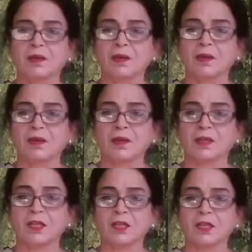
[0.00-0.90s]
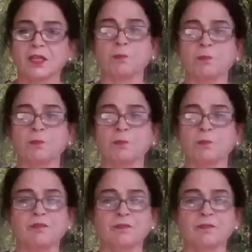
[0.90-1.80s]
And the quality of our
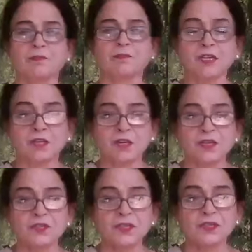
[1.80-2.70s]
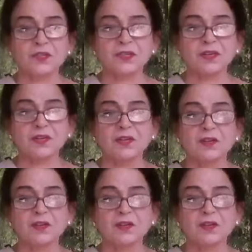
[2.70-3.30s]
breath increases